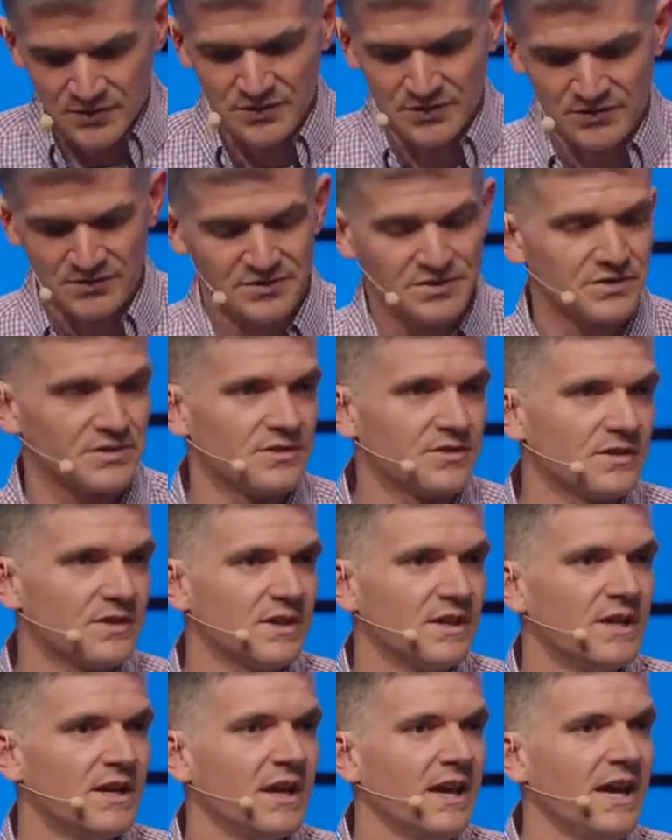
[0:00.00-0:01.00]
first.
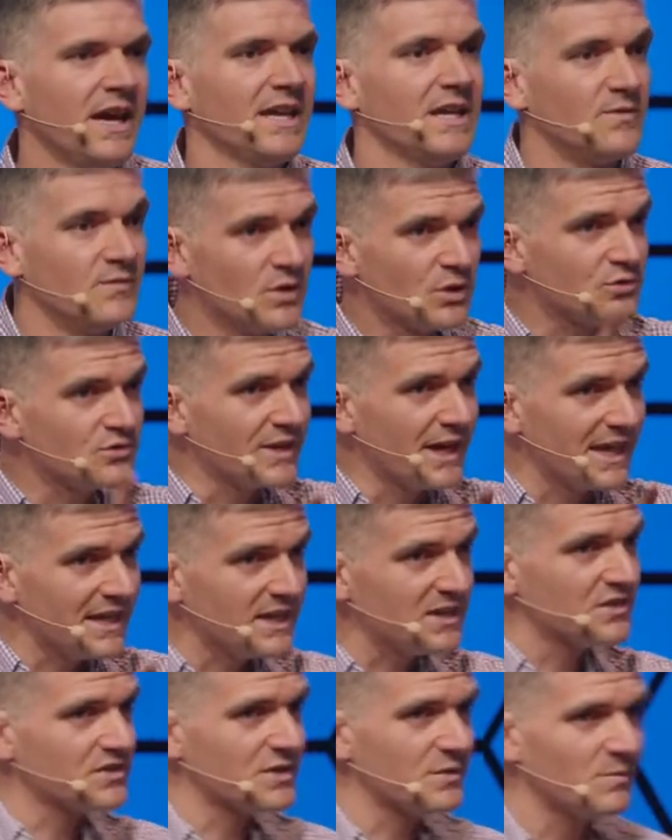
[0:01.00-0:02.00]
And if you're
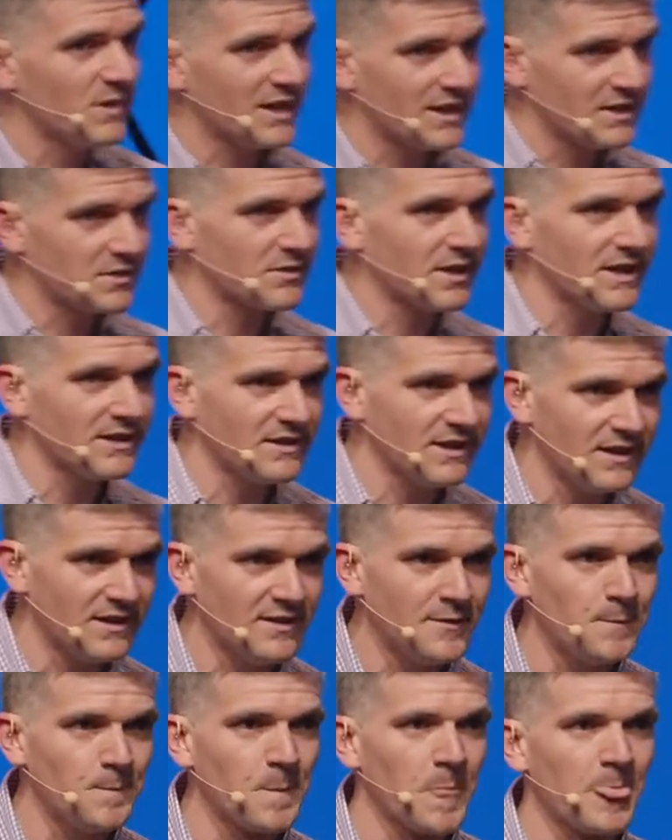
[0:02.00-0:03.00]
dating somebody right
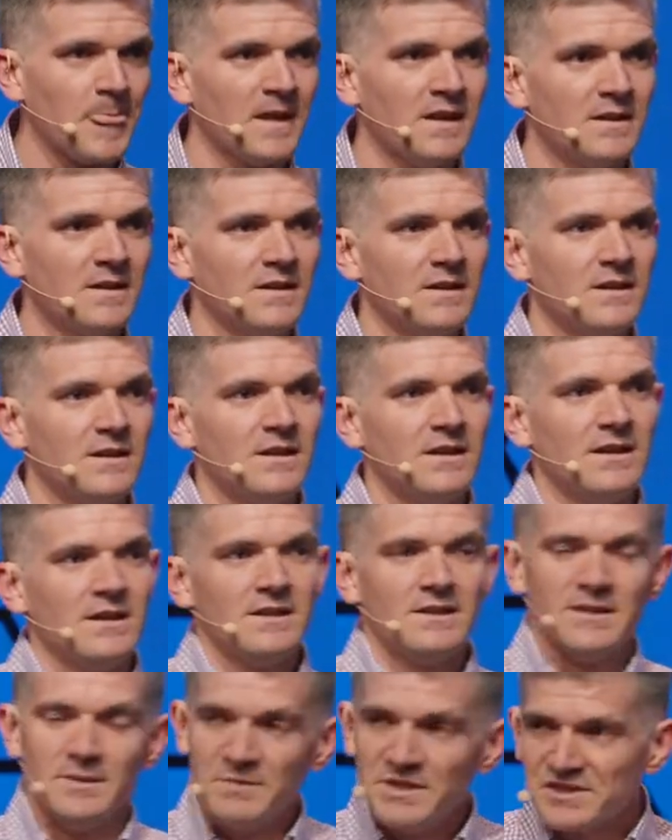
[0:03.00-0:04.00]
now,
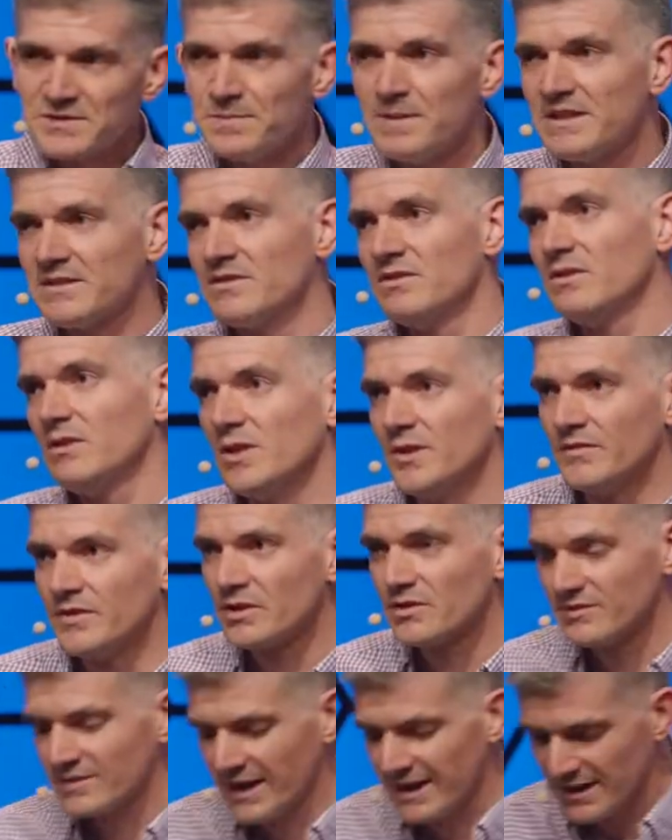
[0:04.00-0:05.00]
let me speak to you. If
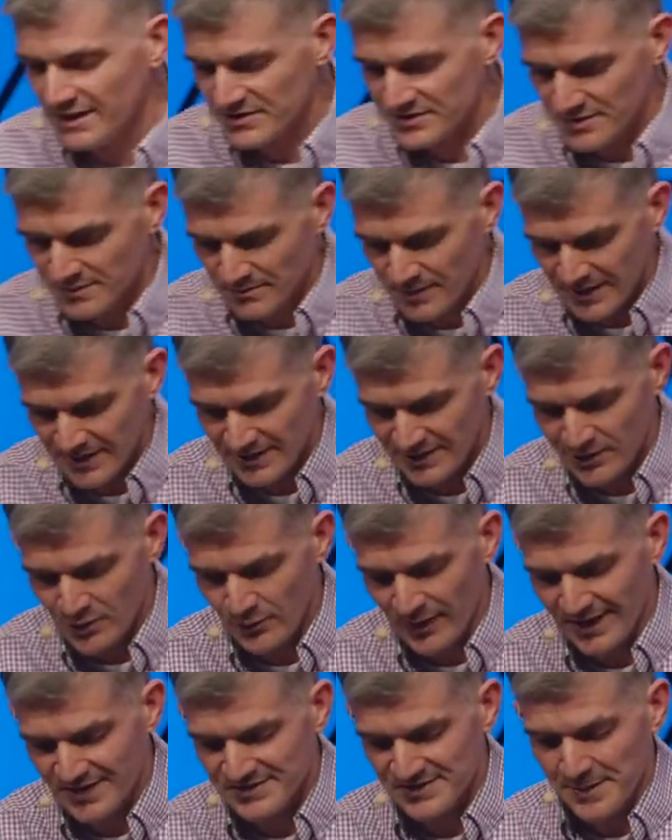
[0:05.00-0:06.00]
you're dating somebody
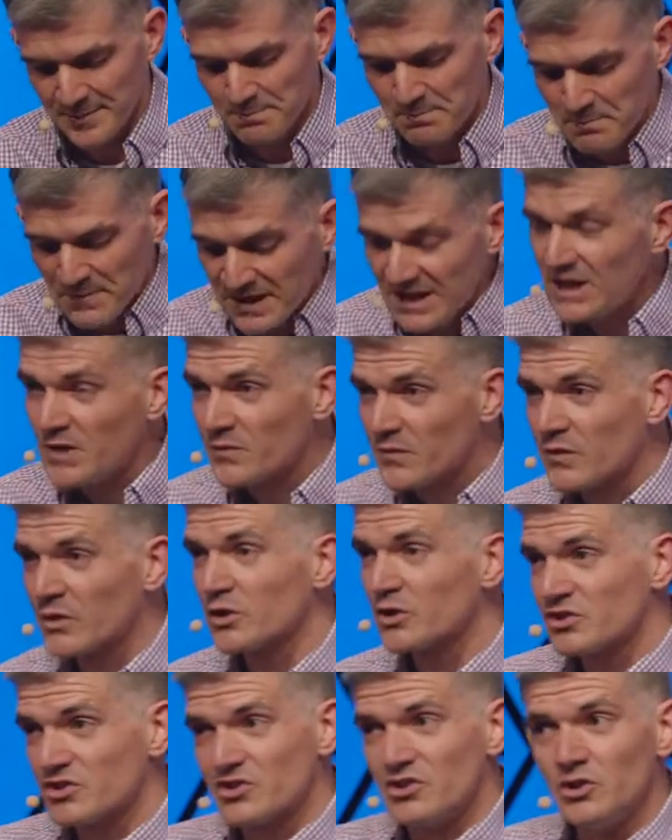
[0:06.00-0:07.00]
who has a me
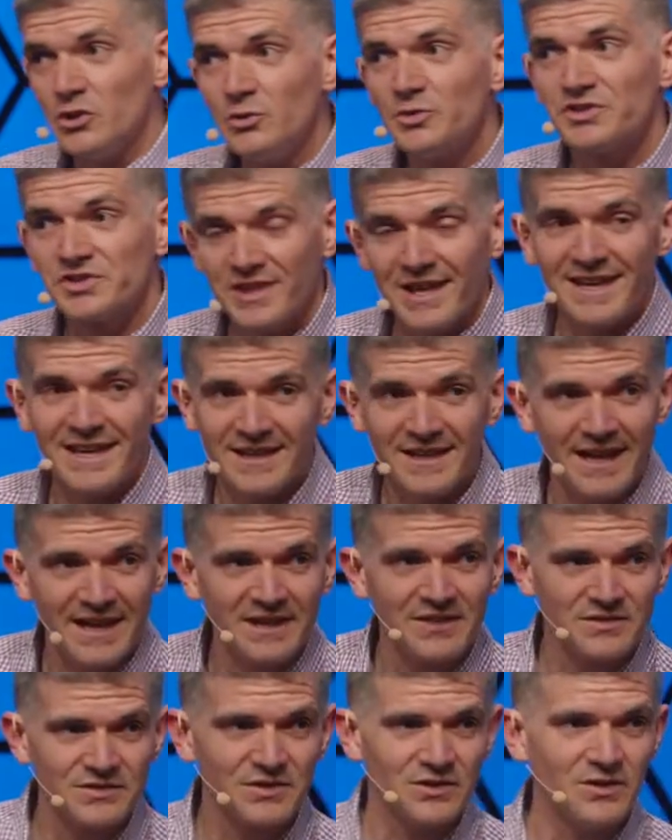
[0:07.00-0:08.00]
first, you second
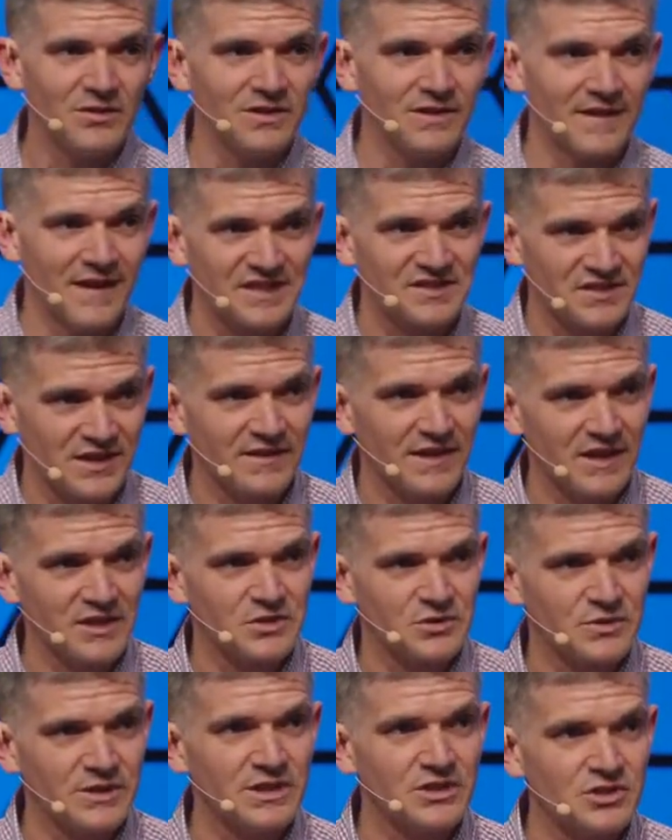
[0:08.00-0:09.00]
attitude, and that's how they
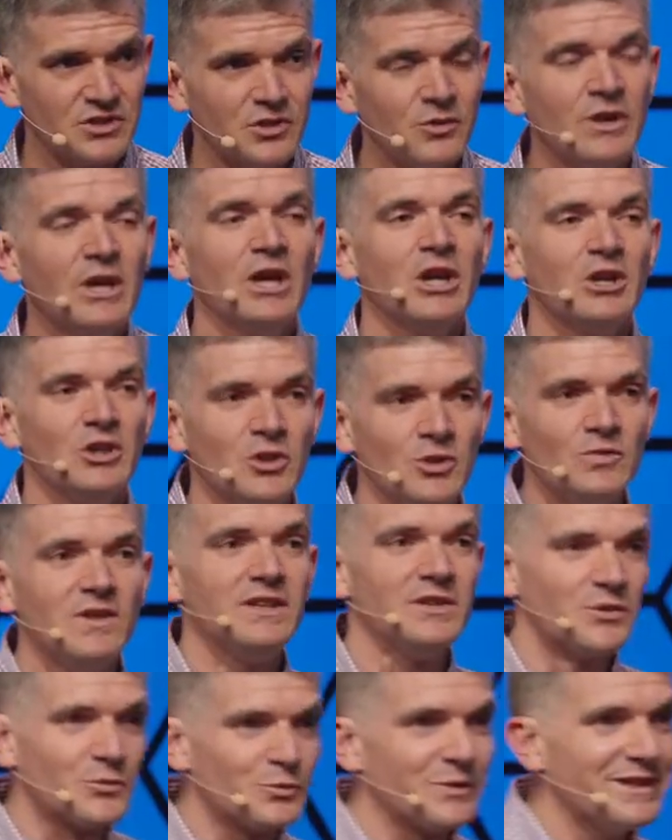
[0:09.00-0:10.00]
treat you, you
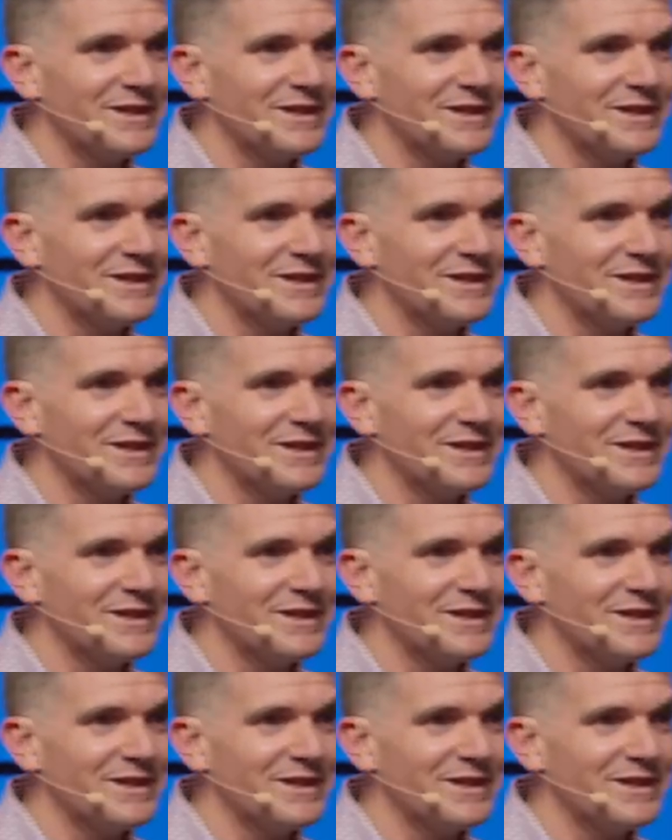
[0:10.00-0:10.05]
need to